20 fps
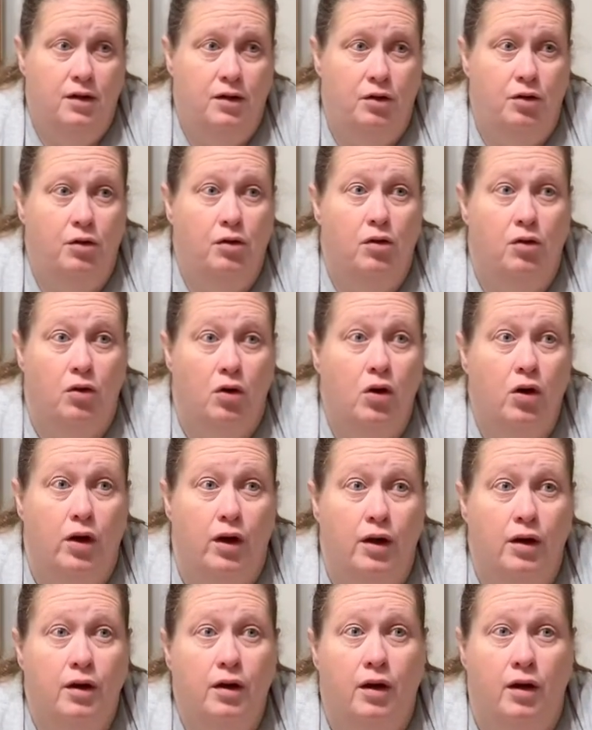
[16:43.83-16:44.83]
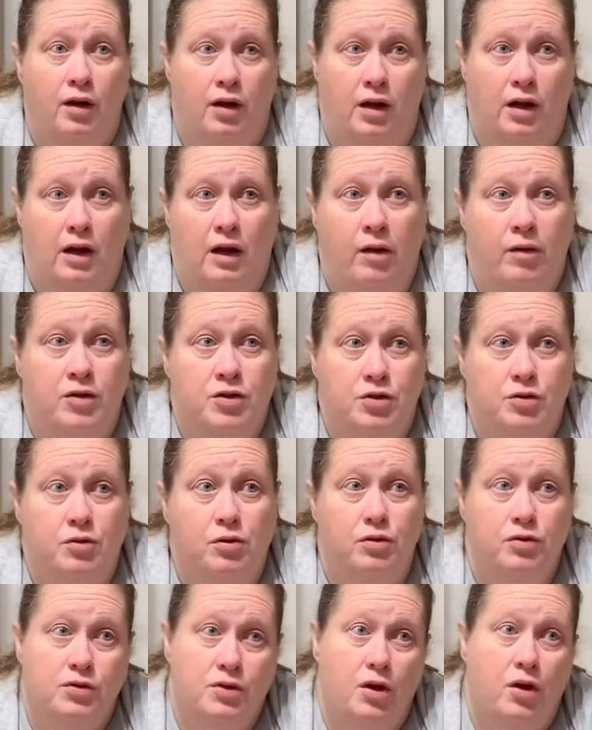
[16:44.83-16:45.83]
go on and as you lose all